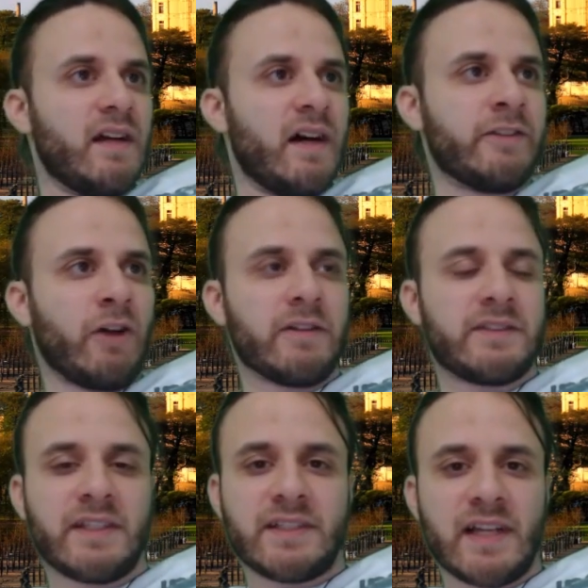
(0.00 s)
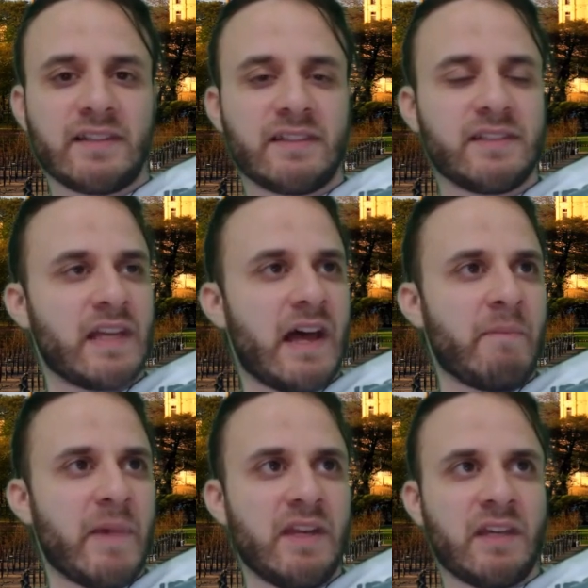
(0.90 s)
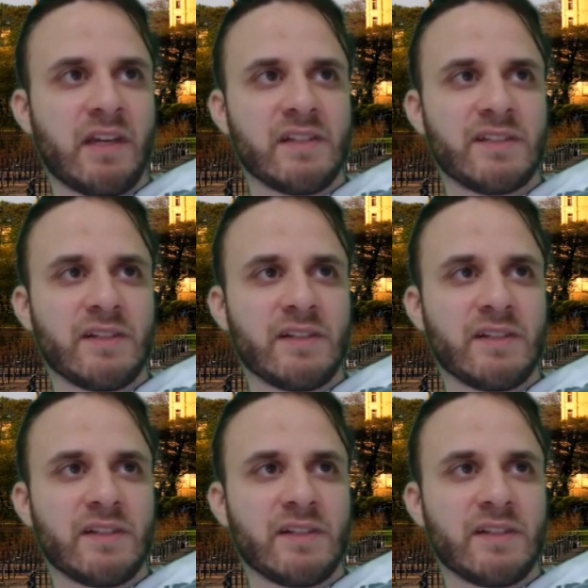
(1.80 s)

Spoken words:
I don't think that there are many cases